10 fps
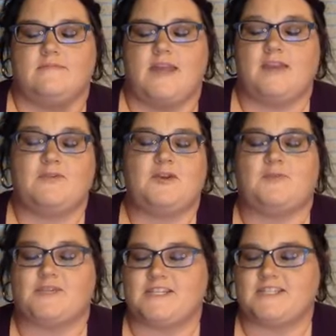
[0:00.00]
anyone who
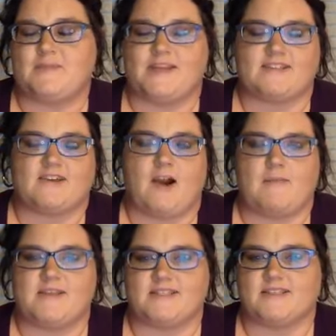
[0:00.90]
participates,
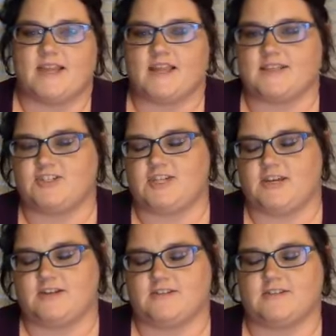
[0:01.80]
comments, likes,
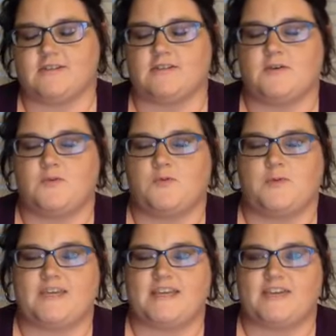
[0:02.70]
shares will
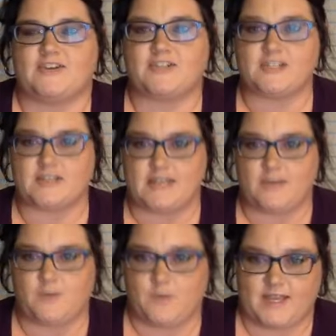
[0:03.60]
be entered to
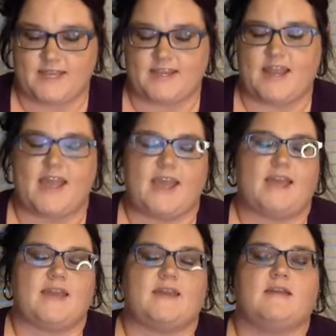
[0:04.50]
win
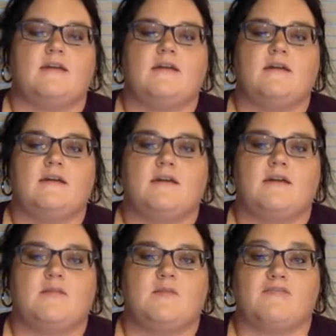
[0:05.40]
a
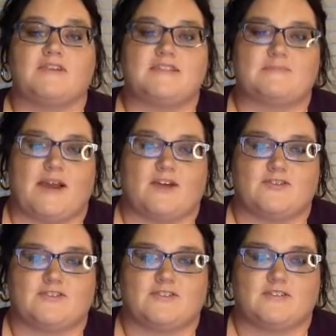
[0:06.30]
Marvelous
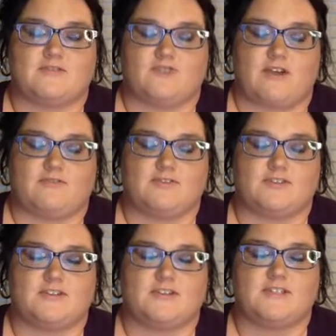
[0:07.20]
Mouse
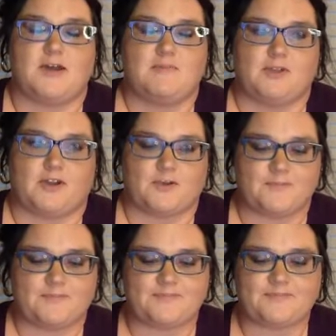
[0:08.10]
Travels tumbler.
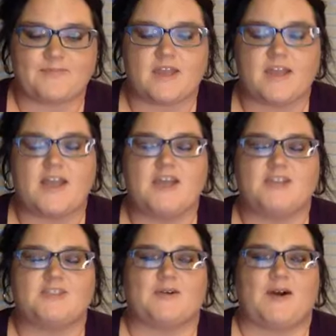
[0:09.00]

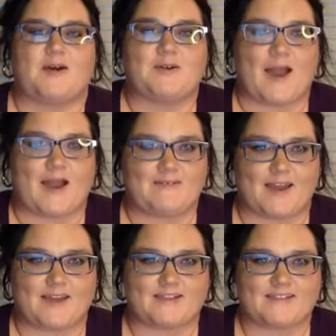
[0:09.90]
So I will have
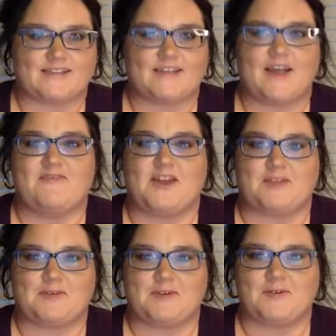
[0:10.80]
that
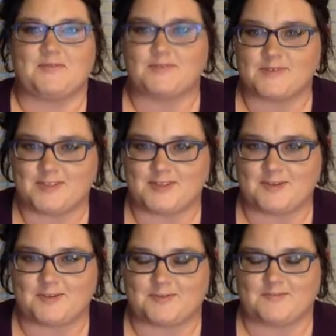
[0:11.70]
available soon.